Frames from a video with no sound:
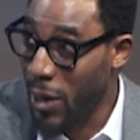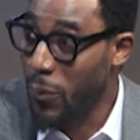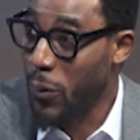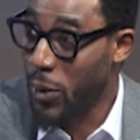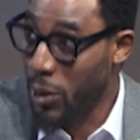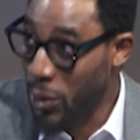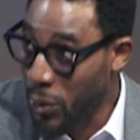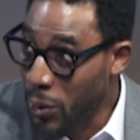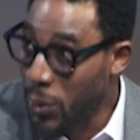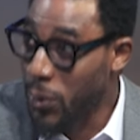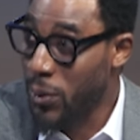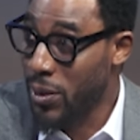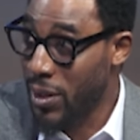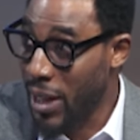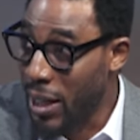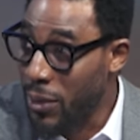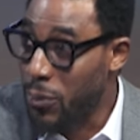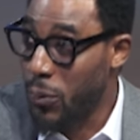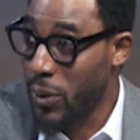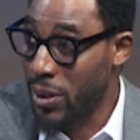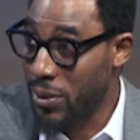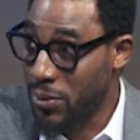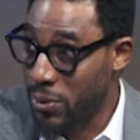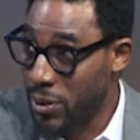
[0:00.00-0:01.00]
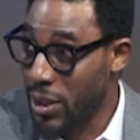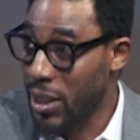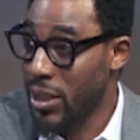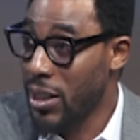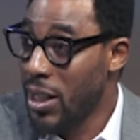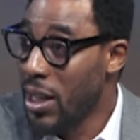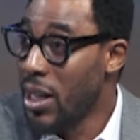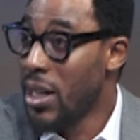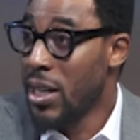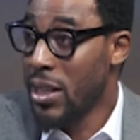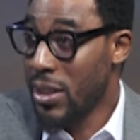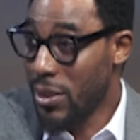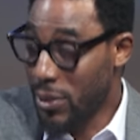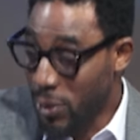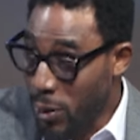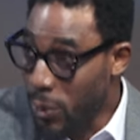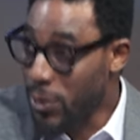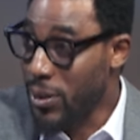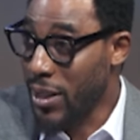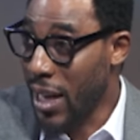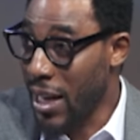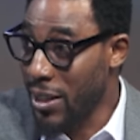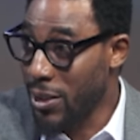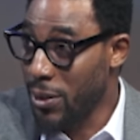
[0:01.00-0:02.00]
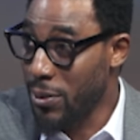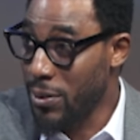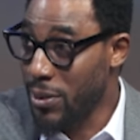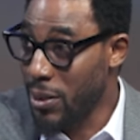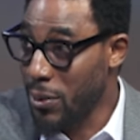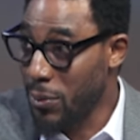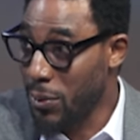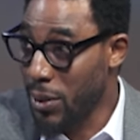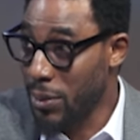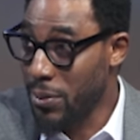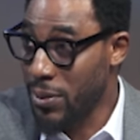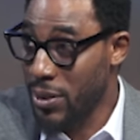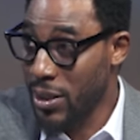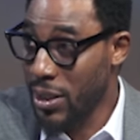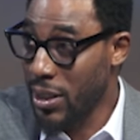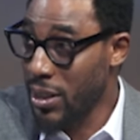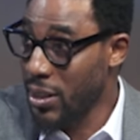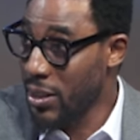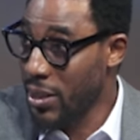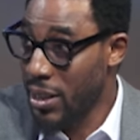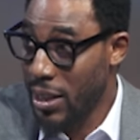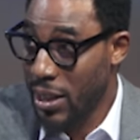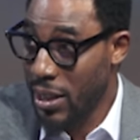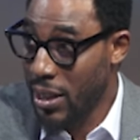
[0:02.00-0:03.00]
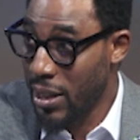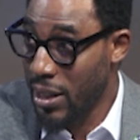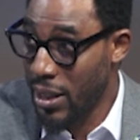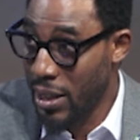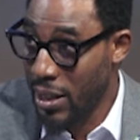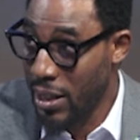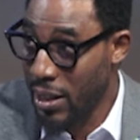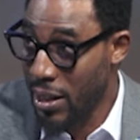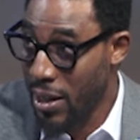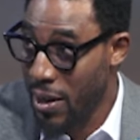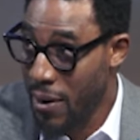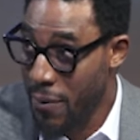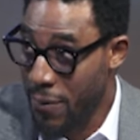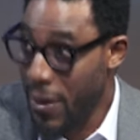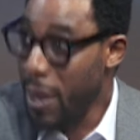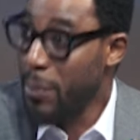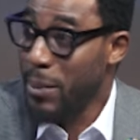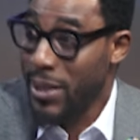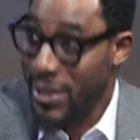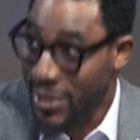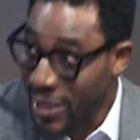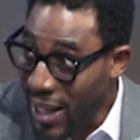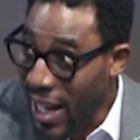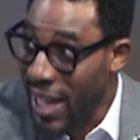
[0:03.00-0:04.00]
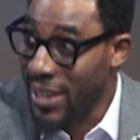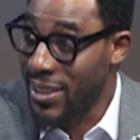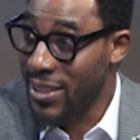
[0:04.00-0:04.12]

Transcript: we know that we've seen those kind of things. We've seen femicide,